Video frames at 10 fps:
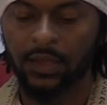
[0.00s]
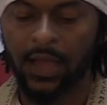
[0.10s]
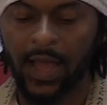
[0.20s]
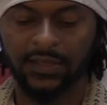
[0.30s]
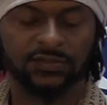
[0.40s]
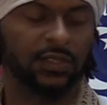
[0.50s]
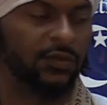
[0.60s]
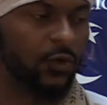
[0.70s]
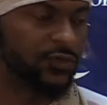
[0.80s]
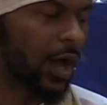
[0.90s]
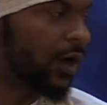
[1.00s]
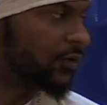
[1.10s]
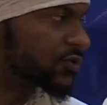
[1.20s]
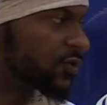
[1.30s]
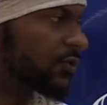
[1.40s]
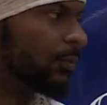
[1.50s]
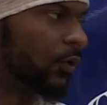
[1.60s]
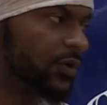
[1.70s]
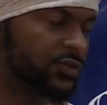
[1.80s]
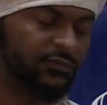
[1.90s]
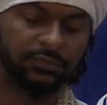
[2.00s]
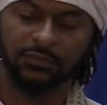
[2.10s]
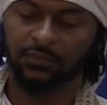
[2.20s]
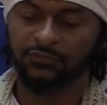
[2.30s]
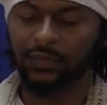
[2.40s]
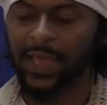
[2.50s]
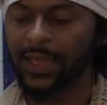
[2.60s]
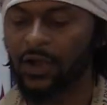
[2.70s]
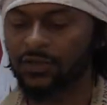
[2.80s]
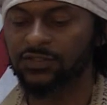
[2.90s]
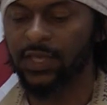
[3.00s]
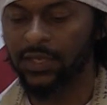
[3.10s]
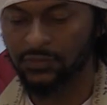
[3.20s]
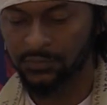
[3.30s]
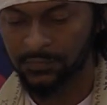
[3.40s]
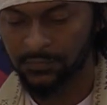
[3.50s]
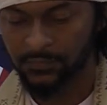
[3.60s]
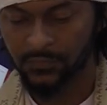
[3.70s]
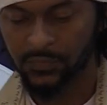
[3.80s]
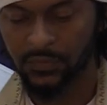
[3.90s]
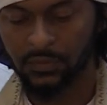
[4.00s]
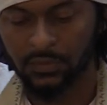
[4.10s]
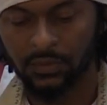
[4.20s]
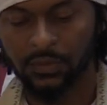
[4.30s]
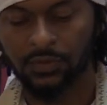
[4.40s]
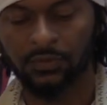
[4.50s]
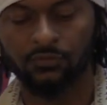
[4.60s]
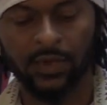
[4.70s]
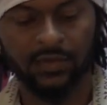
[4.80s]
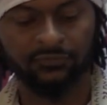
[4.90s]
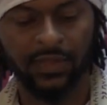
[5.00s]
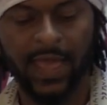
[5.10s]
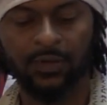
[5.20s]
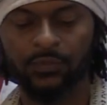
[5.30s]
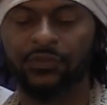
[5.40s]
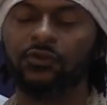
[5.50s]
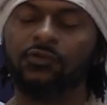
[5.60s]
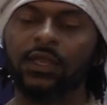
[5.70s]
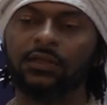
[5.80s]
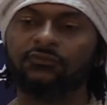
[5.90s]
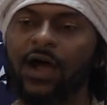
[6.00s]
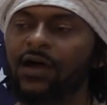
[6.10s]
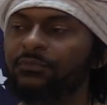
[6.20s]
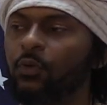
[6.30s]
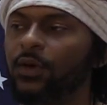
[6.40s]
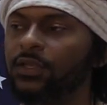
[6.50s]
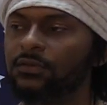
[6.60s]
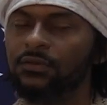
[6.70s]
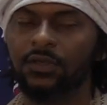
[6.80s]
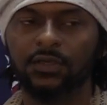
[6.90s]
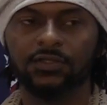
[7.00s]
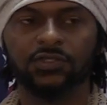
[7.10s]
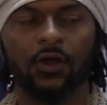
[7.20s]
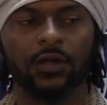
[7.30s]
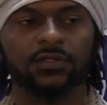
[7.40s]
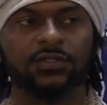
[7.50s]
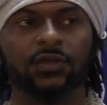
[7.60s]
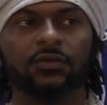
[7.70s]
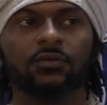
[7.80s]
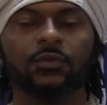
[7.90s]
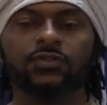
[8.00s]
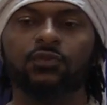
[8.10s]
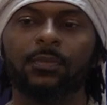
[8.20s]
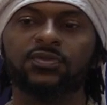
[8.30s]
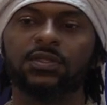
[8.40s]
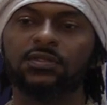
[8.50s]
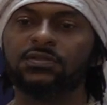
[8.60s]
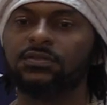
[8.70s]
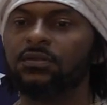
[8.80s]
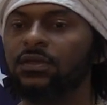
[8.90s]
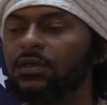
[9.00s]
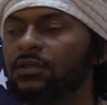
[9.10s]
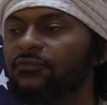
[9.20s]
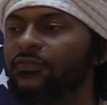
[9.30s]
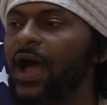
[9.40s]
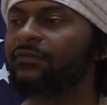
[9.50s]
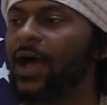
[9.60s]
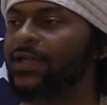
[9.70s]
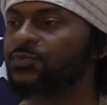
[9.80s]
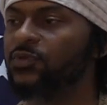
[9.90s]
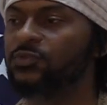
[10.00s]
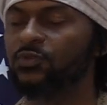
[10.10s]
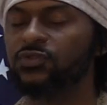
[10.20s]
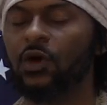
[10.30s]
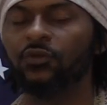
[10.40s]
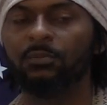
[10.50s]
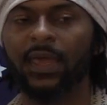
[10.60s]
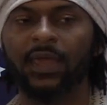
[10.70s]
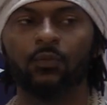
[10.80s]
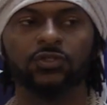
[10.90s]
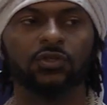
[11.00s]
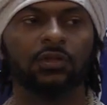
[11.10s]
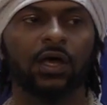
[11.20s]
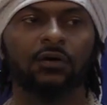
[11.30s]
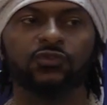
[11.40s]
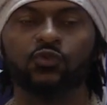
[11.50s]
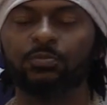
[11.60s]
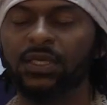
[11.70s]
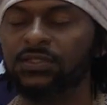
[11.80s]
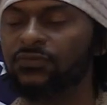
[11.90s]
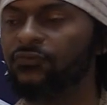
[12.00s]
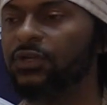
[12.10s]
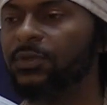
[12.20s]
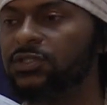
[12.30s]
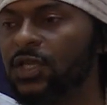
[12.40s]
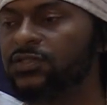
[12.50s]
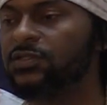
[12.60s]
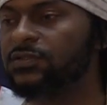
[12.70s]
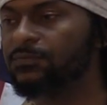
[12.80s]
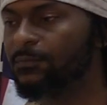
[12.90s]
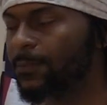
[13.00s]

I extend those honors to the Moorish flag, our standard, the red flag with the green five-pointed star in the center, which represents the five highest principles known to man, which are love, truth, peace, freedom, and justice.